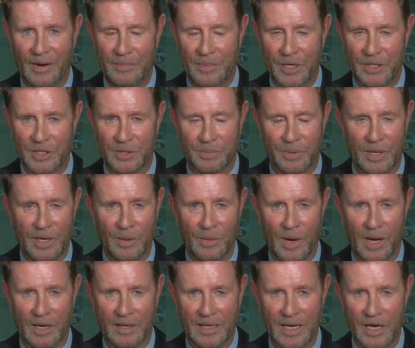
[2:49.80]
pitches pretty
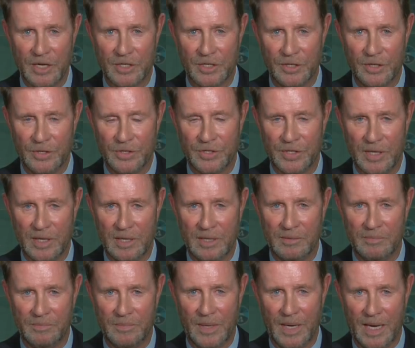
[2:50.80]
well against
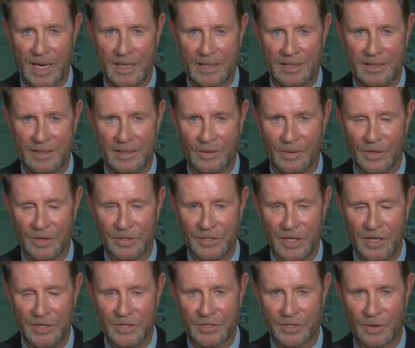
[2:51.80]
Houston, but the Orioles
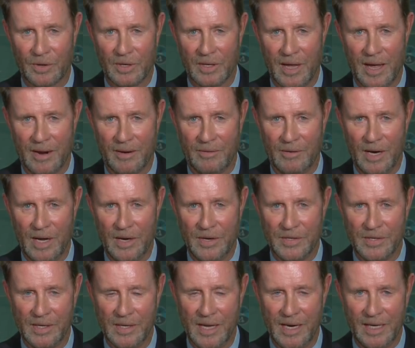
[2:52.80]
didn't score a lot of
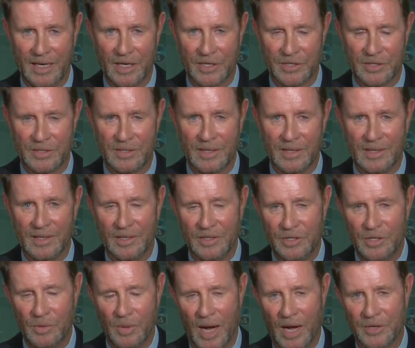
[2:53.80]
runs, and then he gets
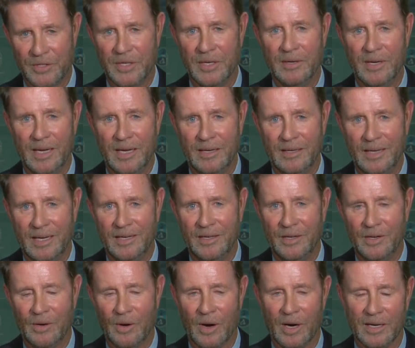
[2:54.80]
two outs in
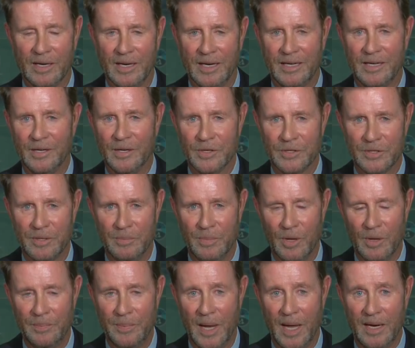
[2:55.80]
New York, and he kills the
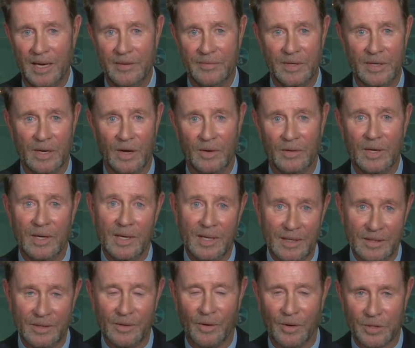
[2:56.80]
bullpen, even though
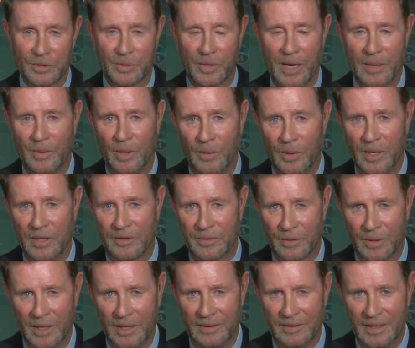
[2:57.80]
the Orioles were able to win
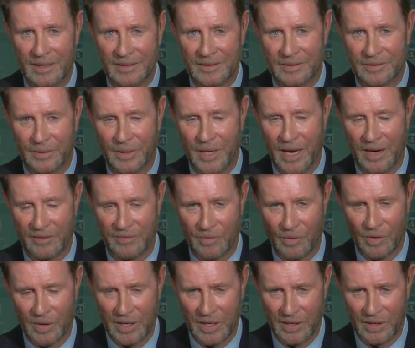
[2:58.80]
three out of
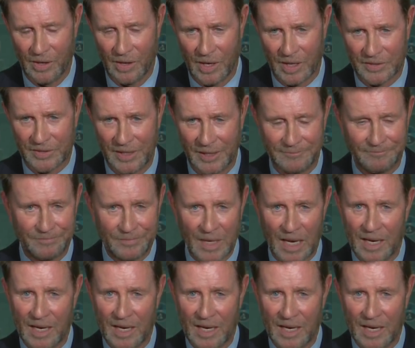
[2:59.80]
four in New York. So,